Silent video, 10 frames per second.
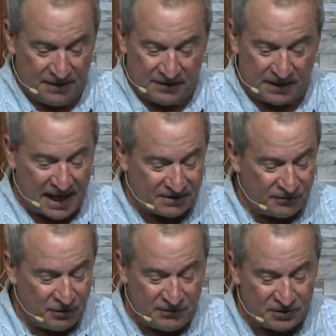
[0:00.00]
The last
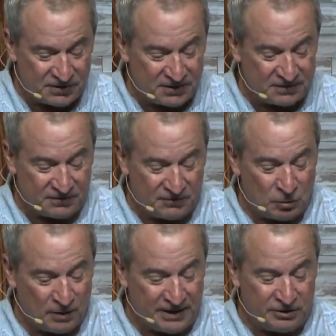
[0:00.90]
few verses,
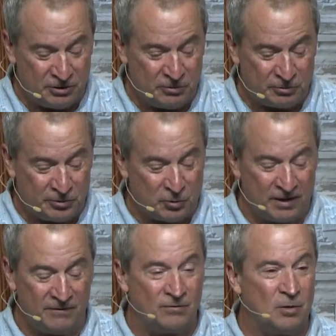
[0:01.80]
22 through
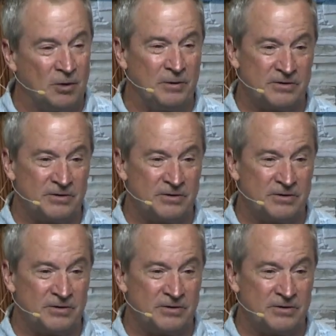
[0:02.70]
24,